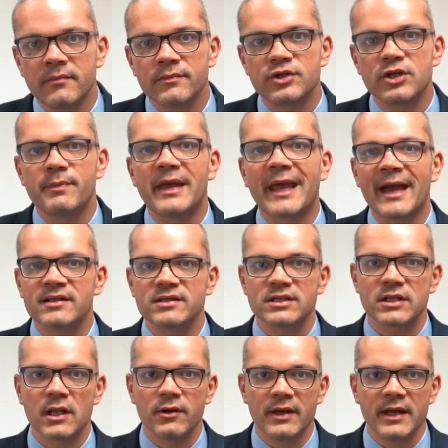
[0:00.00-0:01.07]
She began
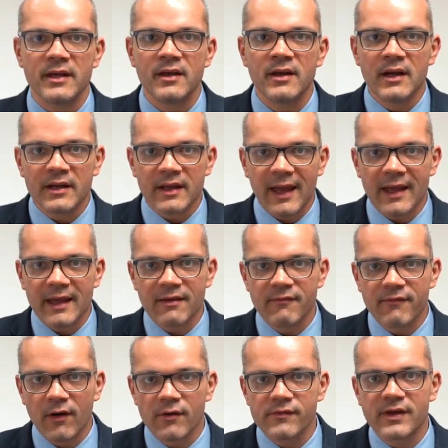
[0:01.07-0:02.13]
slowly, getting
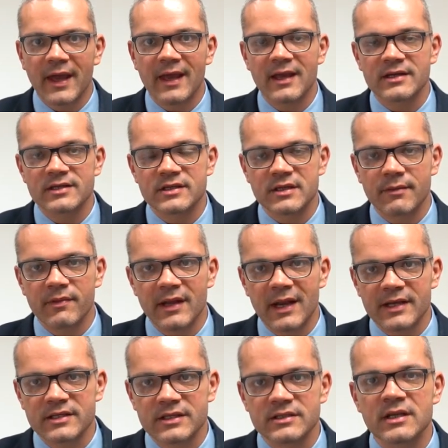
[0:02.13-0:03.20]
involved, getting into some of the
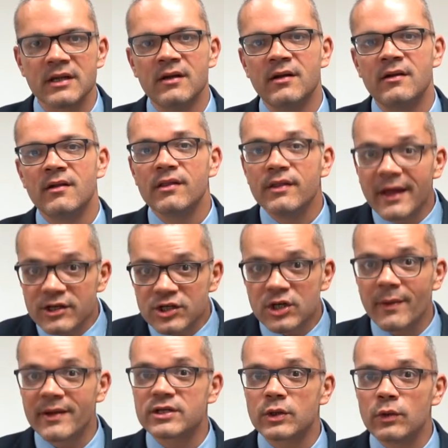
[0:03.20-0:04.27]
lessons. Then she
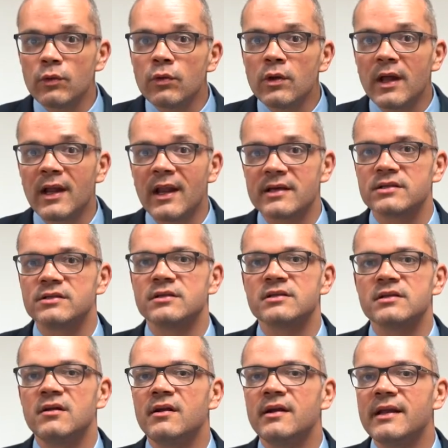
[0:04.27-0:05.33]
went to all her
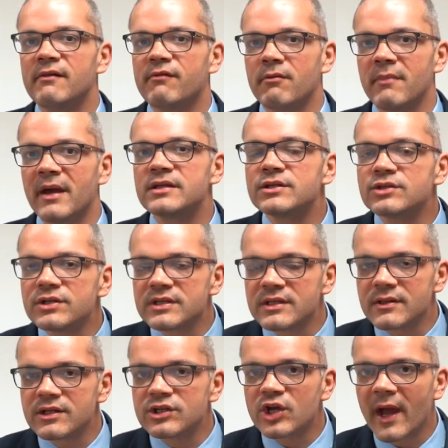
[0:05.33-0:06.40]
lessons, leaving messages
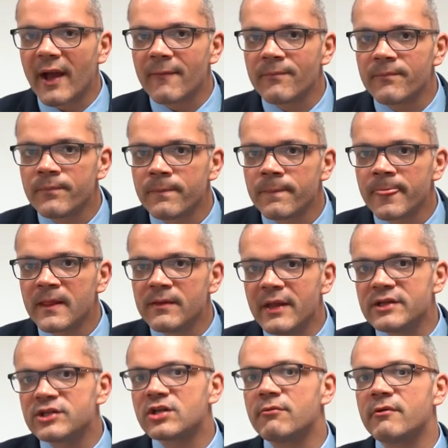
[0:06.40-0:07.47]
in the chat.
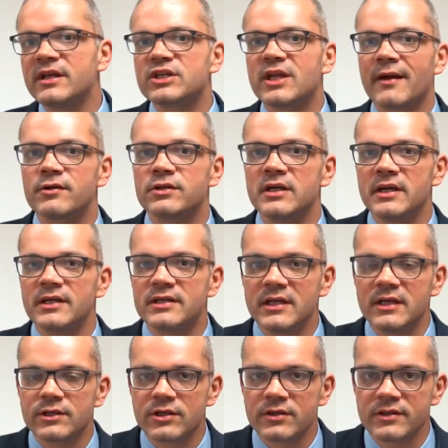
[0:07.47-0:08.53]
Then she reached out to her
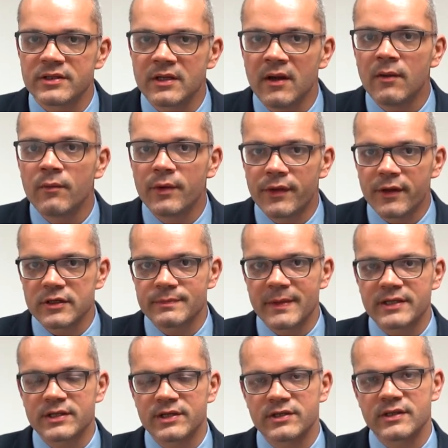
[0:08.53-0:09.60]
teachers with those
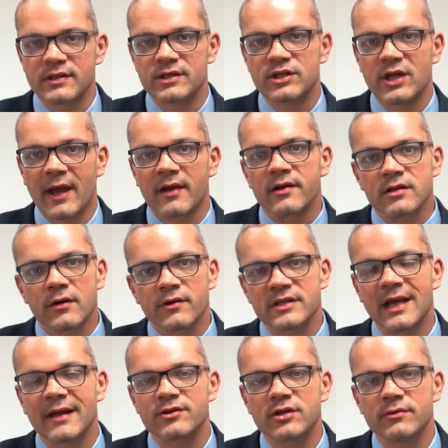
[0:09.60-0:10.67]
messages in the chat, told us
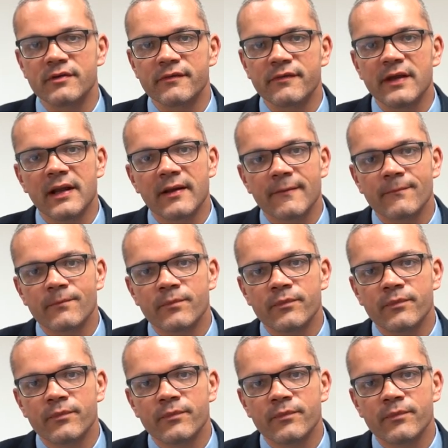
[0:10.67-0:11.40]
how she was feeling.